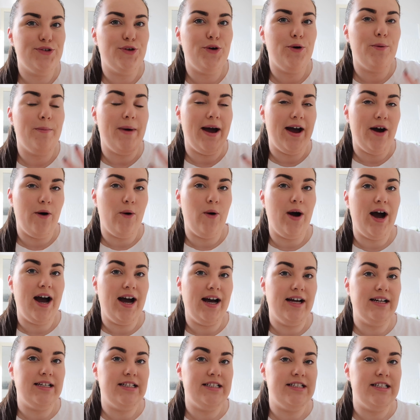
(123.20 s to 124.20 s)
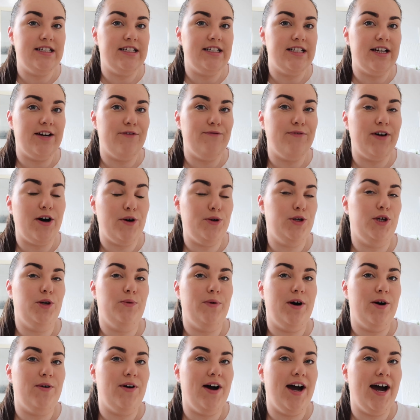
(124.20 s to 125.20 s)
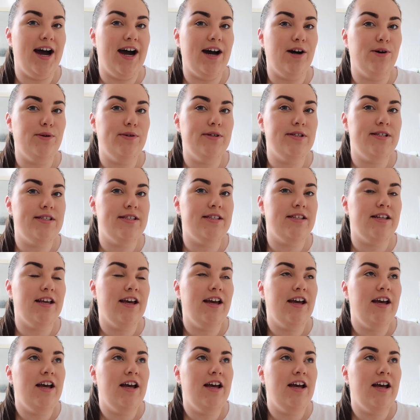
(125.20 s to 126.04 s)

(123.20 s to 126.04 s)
come out and value our house,